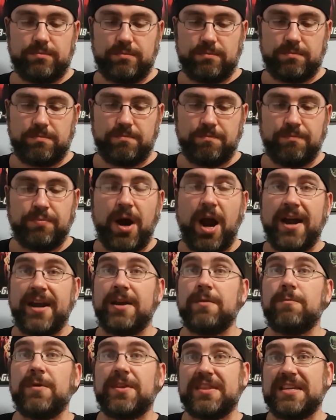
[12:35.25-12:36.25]
brought
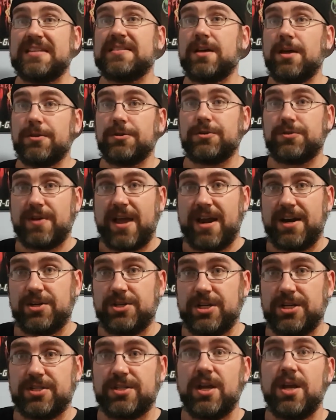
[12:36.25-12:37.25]
in with these other
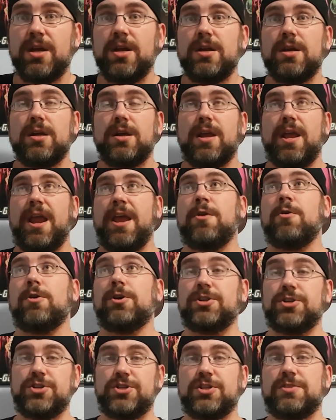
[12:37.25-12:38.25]
strategies in
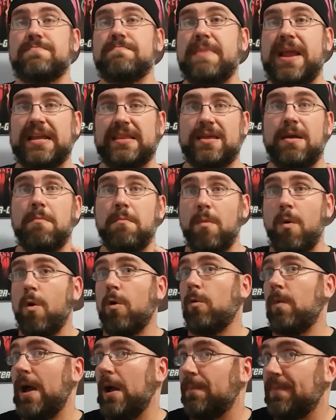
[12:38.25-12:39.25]
order to just make them
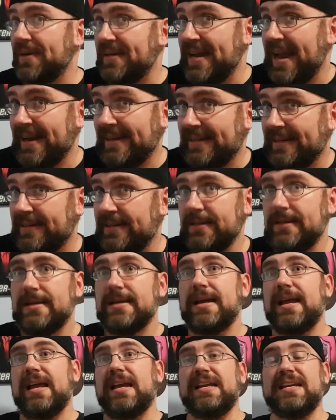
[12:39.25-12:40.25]
more well protected.
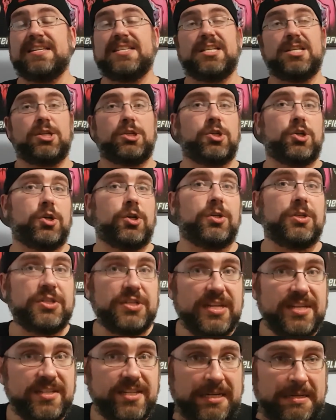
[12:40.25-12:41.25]
Is it a turtle
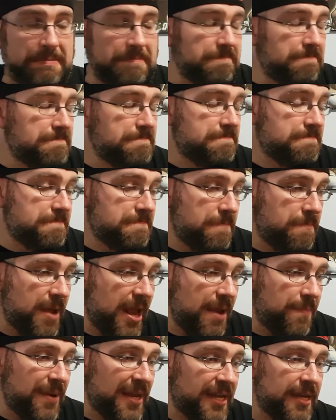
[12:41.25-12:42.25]
season?
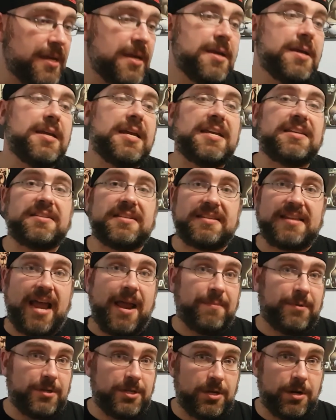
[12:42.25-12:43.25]
Maybe. Is it
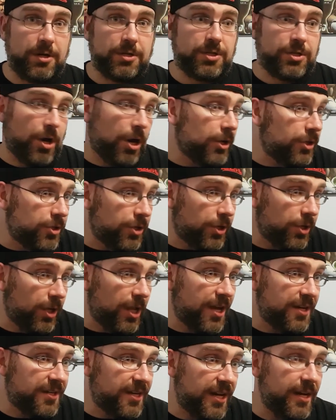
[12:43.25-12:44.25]
time to start turtle
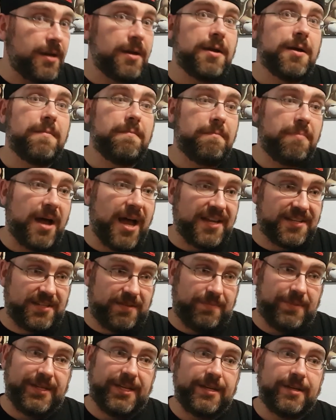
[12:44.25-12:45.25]
hunting?
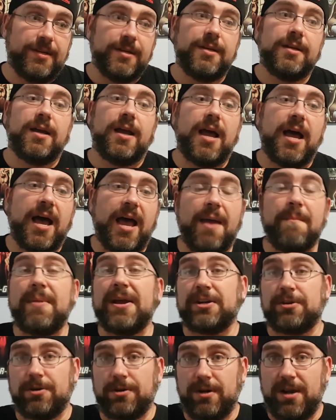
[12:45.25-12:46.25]
Possibly. Uh, and
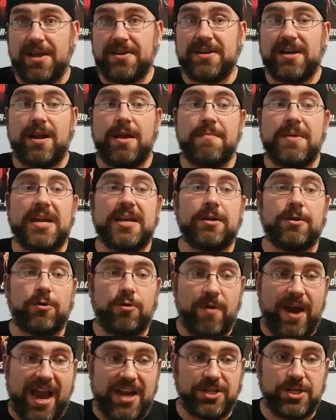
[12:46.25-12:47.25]
by turtle hunting, I mean
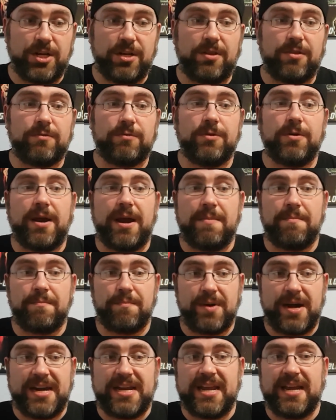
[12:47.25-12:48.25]
crashing through and
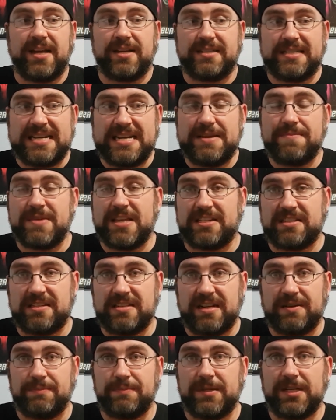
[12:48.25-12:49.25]
breaking a team that's
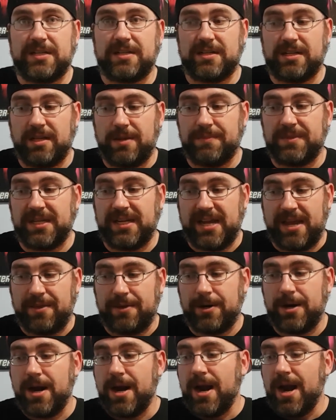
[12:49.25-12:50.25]
stuck clumped
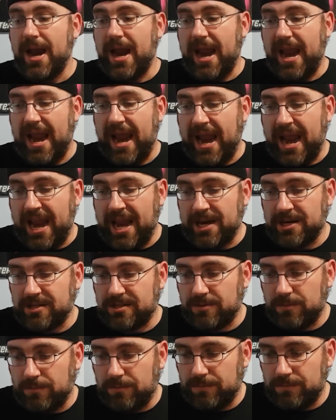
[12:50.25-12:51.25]
together
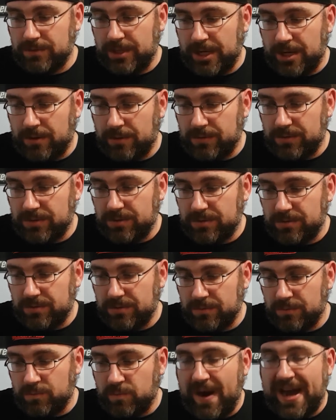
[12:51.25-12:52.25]
and, you know,
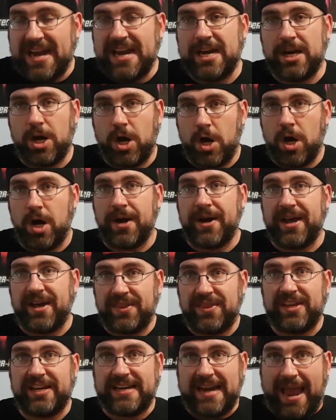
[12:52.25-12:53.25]
waiting on a
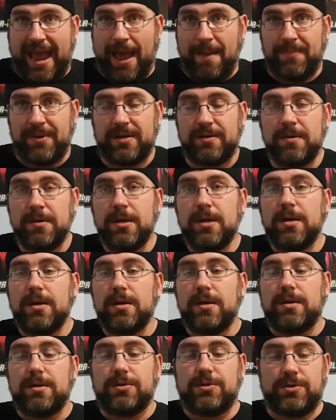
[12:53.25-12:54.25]
thing to happen.
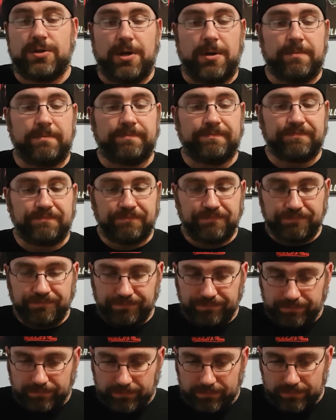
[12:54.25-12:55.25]
So,
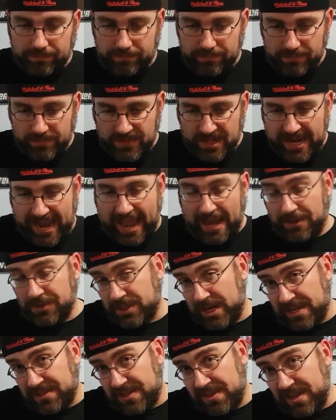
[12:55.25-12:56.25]
Alan
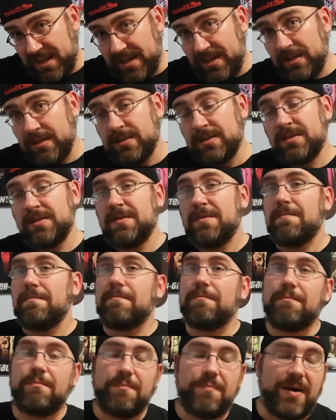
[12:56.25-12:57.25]
Scott the thing.
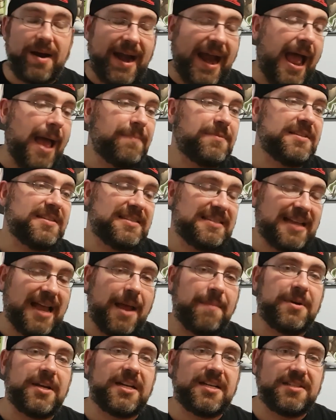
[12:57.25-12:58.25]
Perhaps it's
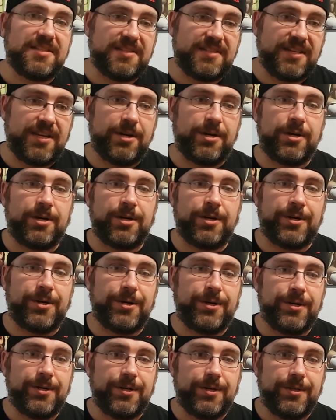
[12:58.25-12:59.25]
time to
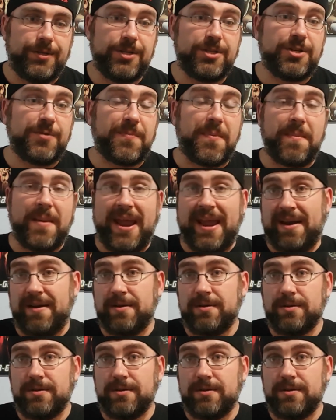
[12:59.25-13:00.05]
consider the Superman